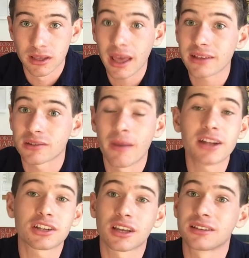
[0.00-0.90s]
Yes,
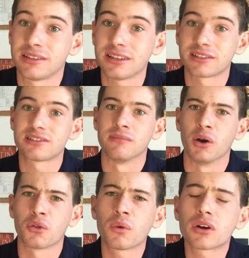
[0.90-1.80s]
magic exists in
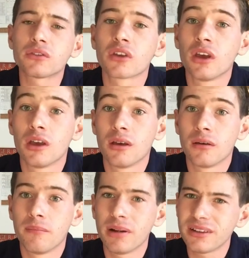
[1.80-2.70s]
both worlds,
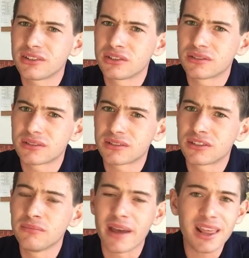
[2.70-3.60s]
but
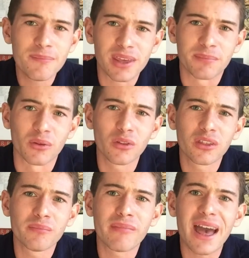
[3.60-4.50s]
to many people,
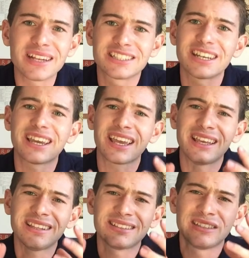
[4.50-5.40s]
the magic
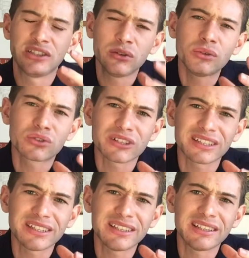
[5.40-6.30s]
is
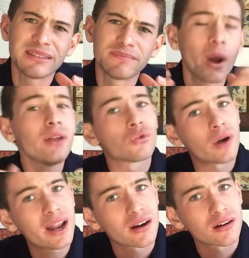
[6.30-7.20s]
usually quite
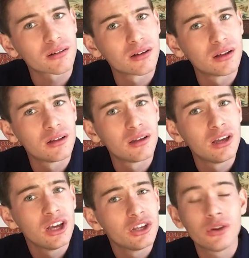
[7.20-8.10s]
rare.
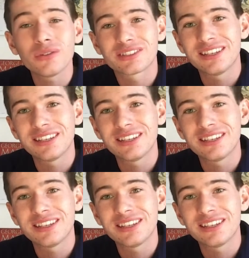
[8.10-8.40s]
You don't